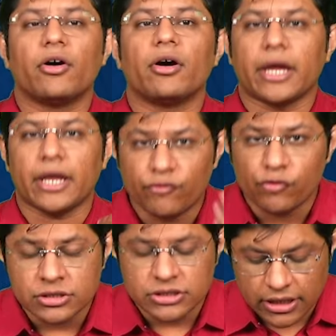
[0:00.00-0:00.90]

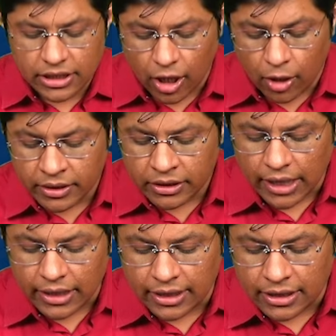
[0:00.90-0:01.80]
influencing government
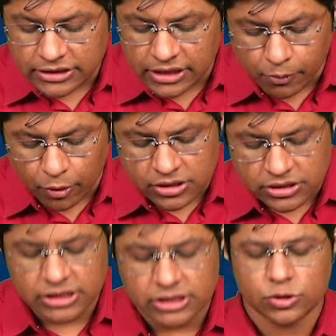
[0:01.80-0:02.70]
and industrial
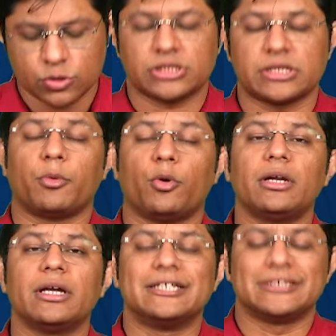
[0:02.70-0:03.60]
policies to support
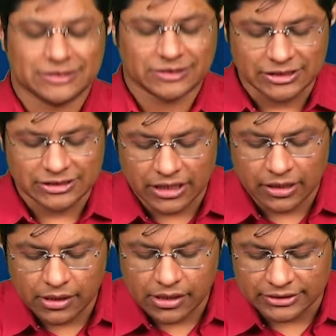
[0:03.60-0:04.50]

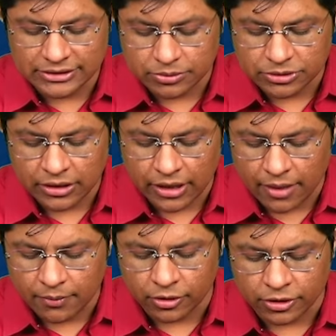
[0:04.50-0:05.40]
sustainable consumption
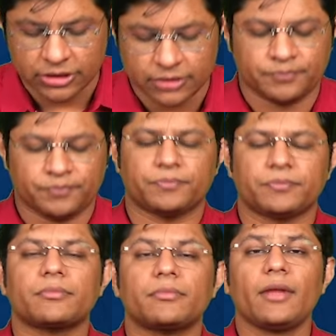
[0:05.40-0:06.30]
and production.
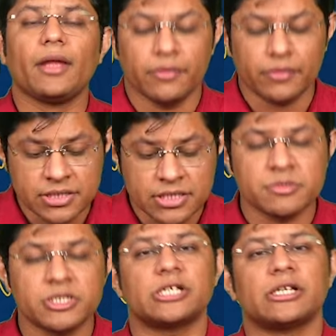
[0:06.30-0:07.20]
This is
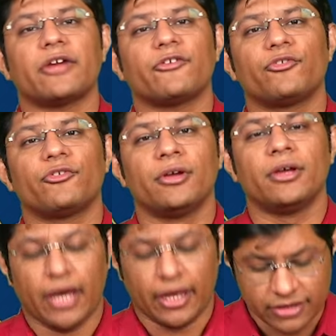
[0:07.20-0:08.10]
Mission Life.
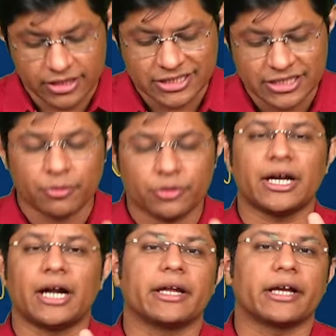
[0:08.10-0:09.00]
And this is about the
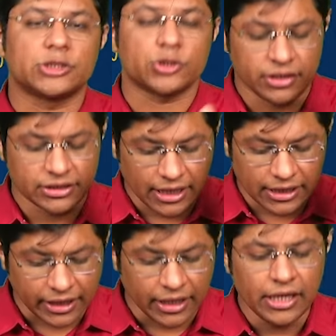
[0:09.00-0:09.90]
article. So in this
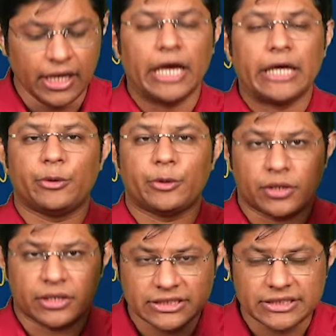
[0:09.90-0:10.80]
article, you need to
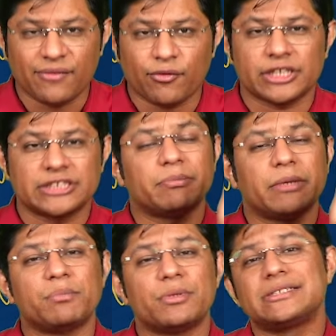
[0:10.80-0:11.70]
understand what is
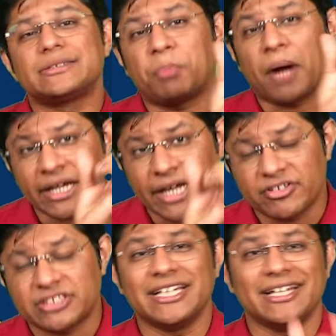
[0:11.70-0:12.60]
People's
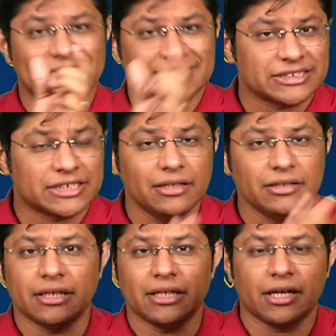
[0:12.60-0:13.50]
Biodiversity Register,
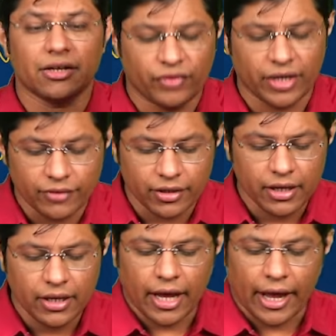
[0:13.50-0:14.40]
the legal framework,
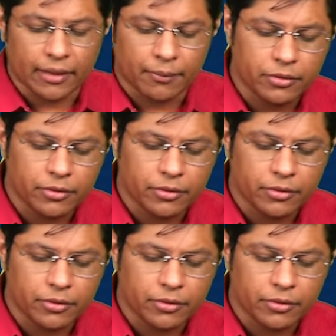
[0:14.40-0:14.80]
and about